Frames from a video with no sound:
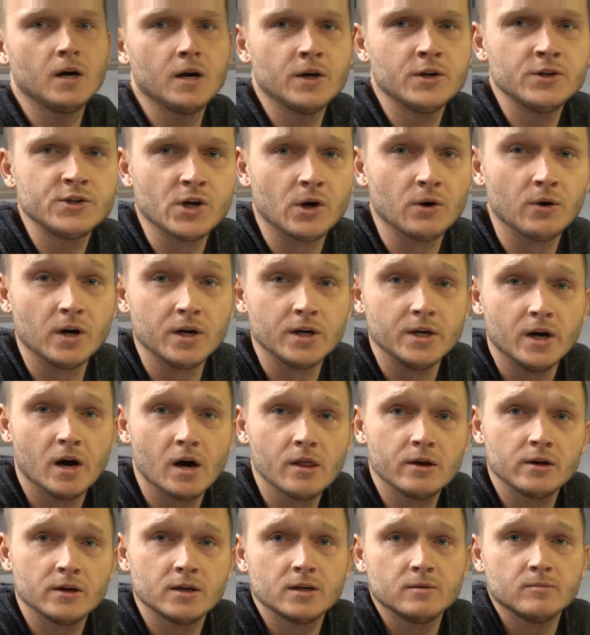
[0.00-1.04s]
So
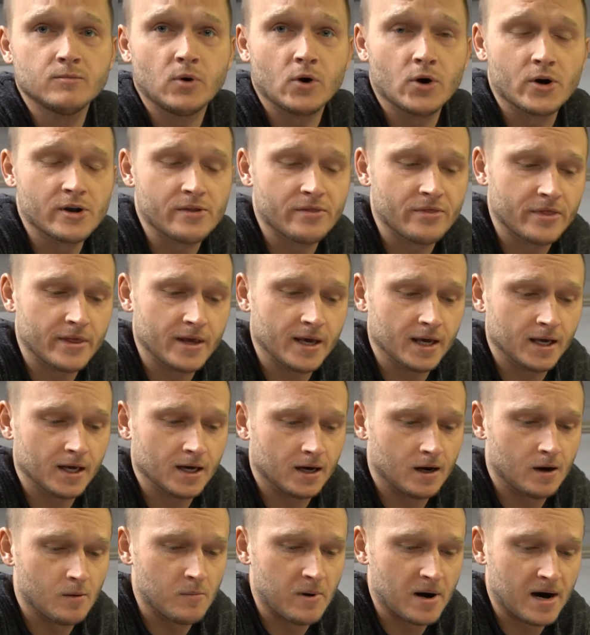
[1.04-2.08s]
another important thing
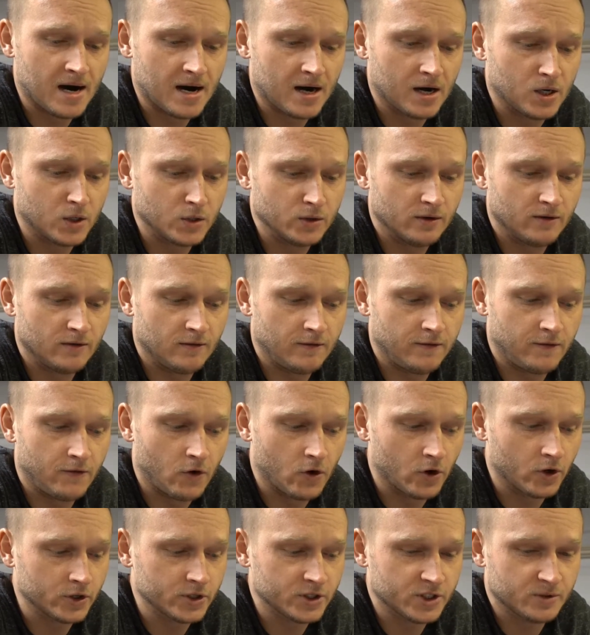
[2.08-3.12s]
about
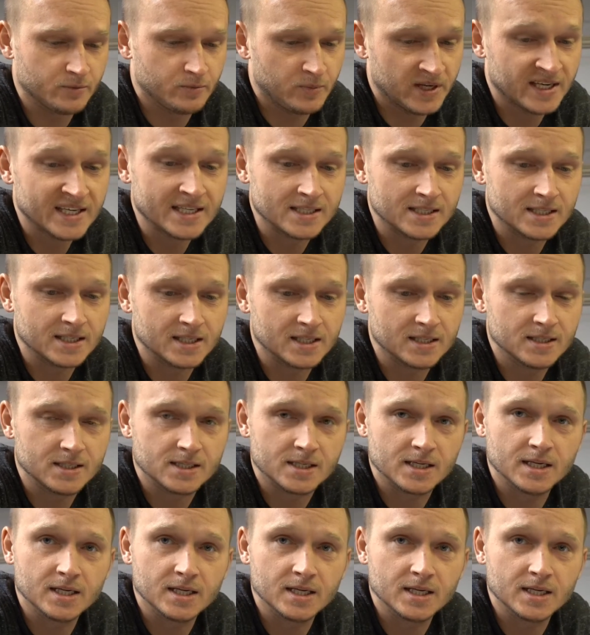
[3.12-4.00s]
forged pistons